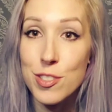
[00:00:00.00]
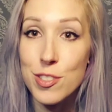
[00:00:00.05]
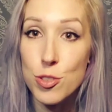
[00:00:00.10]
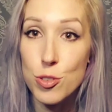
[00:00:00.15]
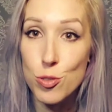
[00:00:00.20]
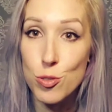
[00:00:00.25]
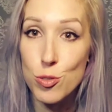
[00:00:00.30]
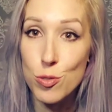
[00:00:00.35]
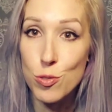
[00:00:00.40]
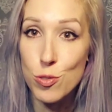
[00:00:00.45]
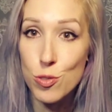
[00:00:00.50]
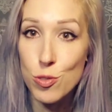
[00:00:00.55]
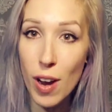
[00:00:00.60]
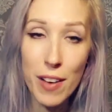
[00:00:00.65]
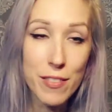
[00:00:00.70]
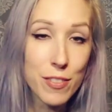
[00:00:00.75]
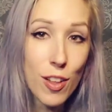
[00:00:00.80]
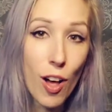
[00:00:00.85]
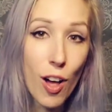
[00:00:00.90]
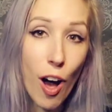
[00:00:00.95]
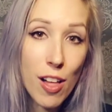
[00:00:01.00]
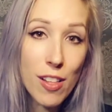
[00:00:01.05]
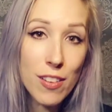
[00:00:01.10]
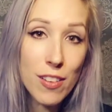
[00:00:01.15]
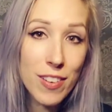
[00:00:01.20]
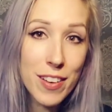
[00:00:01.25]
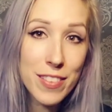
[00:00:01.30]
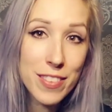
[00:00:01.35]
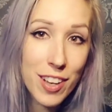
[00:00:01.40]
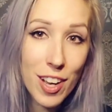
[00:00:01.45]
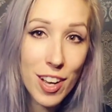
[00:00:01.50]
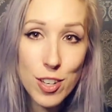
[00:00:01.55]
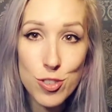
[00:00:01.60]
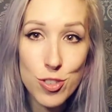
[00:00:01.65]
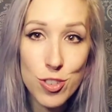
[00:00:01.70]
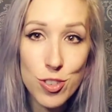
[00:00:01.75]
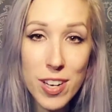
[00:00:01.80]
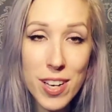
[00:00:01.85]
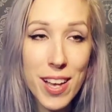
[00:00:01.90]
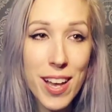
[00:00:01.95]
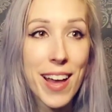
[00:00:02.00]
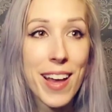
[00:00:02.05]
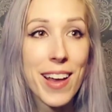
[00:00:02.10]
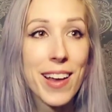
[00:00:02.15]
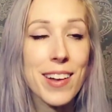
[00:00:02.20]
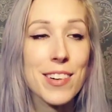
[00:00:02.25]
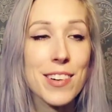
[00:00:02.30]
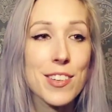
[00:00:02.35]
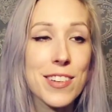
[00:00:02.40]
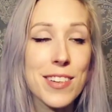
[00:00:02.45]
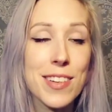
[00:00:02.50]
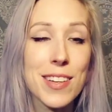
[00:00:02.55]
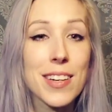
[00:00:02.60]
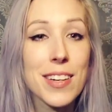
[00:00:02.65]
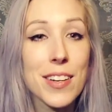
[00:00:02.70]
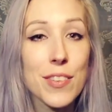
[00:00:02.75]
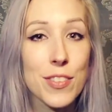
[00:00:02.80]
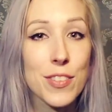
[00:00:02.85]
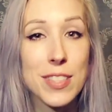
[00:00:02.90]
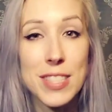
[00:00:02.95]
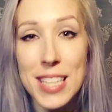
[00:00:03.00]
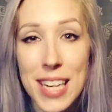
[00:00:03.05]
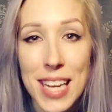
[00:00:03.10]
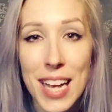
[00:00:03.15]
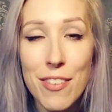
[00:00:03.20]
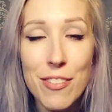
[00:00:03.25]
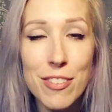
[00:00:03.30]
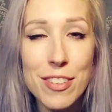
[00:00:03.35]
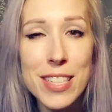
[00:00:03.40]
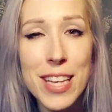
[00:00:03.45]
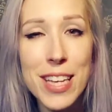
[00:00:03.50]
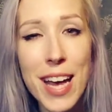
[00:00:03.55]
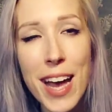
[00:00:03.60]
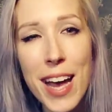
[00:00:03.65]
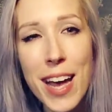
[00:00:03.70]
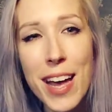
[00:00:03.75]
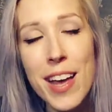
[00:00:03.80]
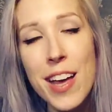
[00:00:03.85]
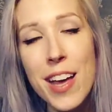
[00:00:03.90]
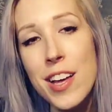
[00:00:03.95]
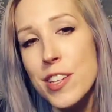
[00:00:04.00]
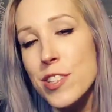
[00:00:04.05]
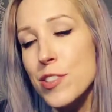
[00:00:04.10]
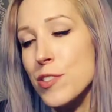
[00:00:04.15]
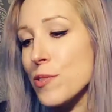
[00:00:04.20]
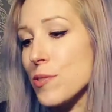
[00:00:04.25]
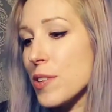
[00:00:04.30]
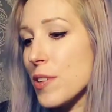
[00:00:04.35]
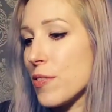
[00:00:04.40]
I got to travel all around the country and cook at a different city every day,